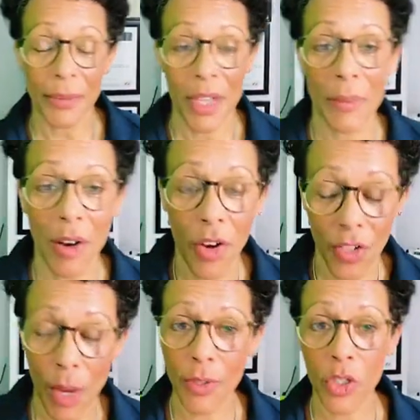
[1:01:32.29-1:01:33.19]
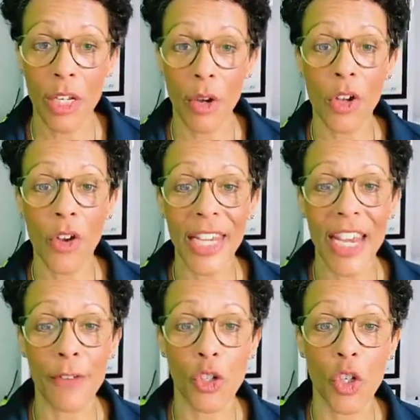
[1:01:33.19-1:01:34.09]
So I'm on
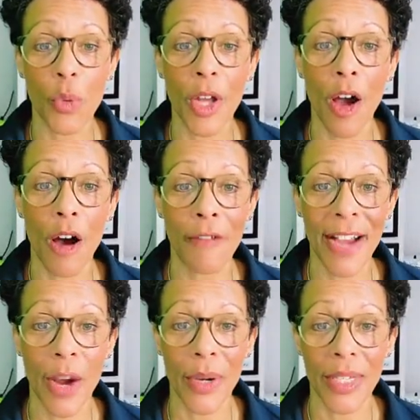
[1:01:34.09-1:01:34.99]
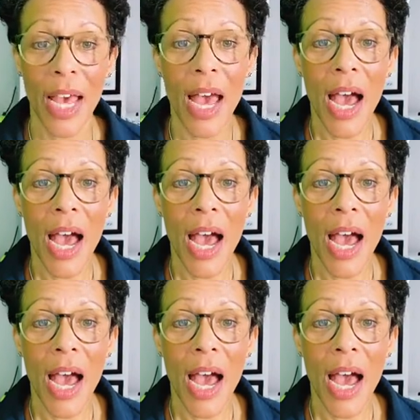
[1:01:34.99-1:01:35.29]
here for 2.5 hours.